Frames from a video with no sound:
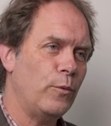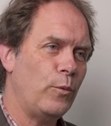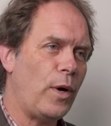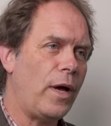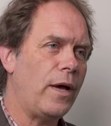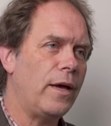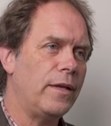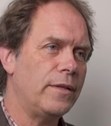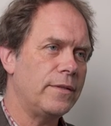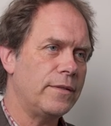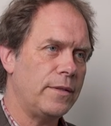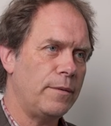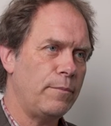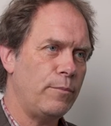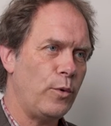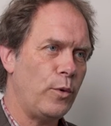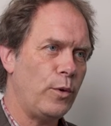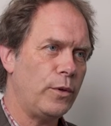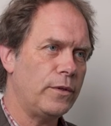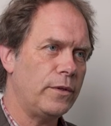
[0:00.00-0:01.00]
why it's
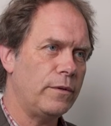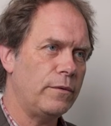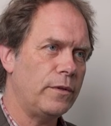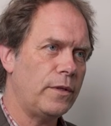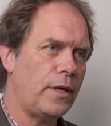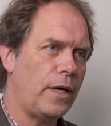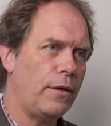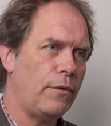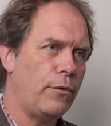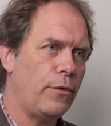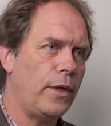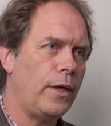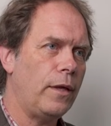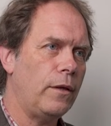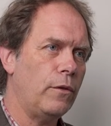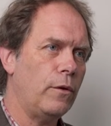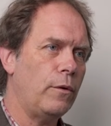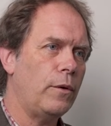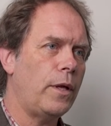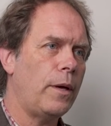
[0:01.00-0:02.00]
important. I
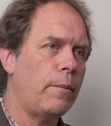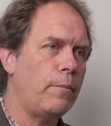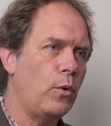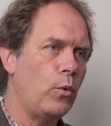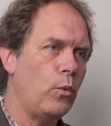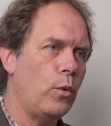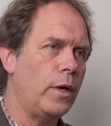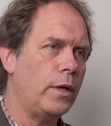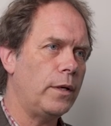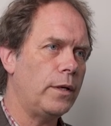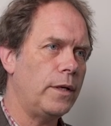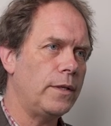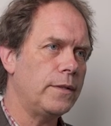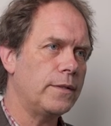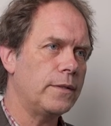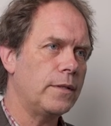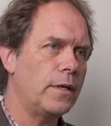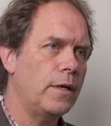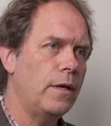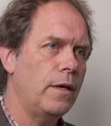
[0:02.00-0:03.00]
think the number one
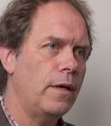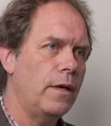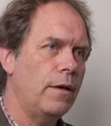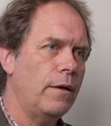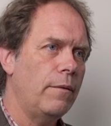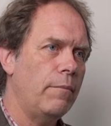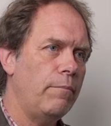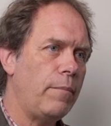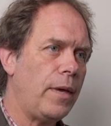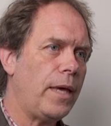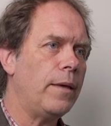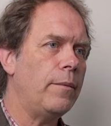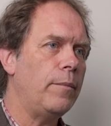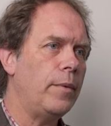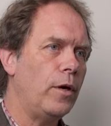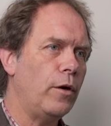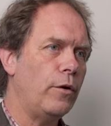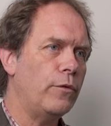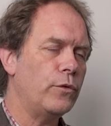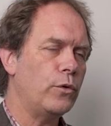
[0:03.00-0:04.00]
is
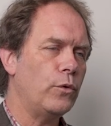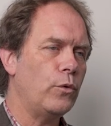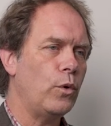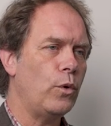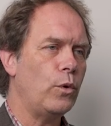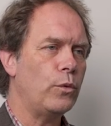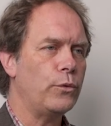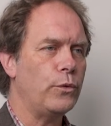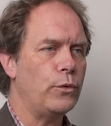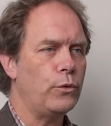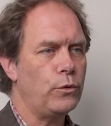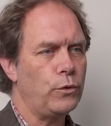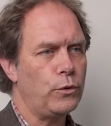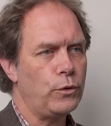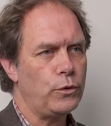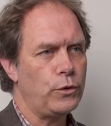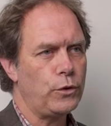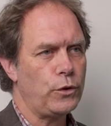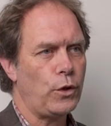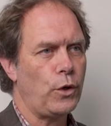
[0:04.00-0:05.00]
maybe after all
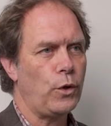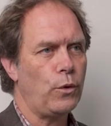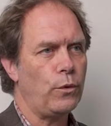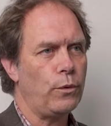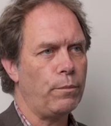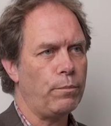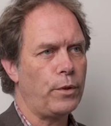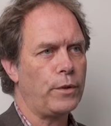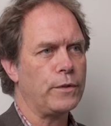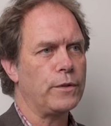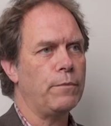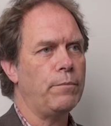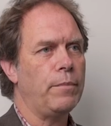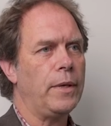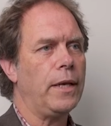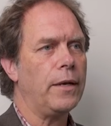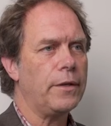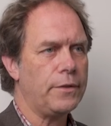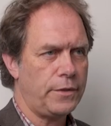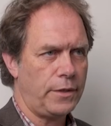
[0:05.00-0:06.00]
to show the
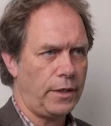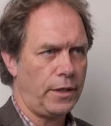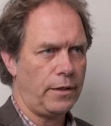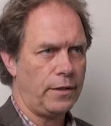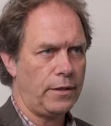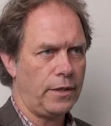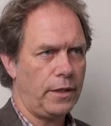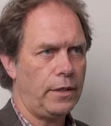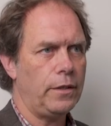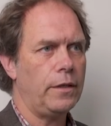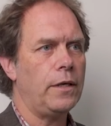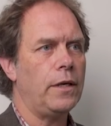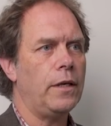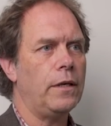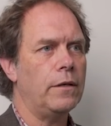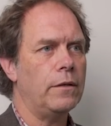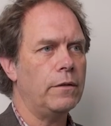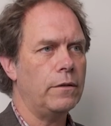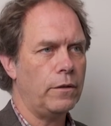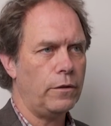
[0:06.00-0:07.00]
possibility
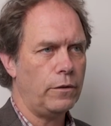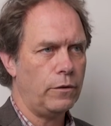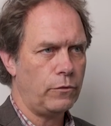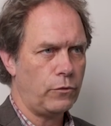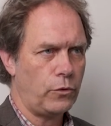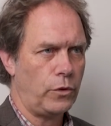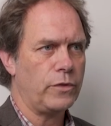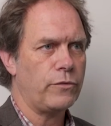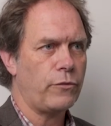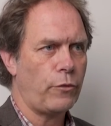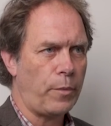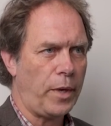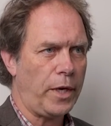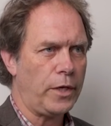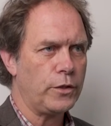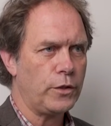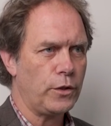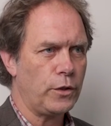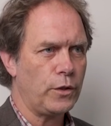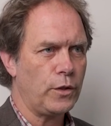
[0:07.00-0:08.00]
in
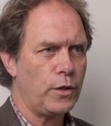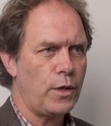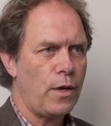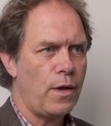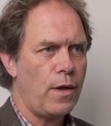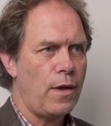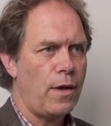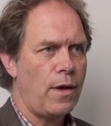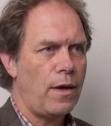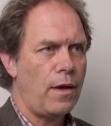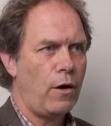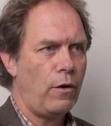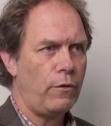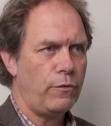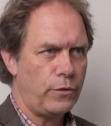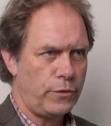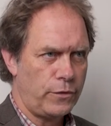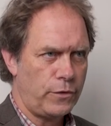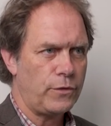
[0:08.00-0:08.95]
transformation of the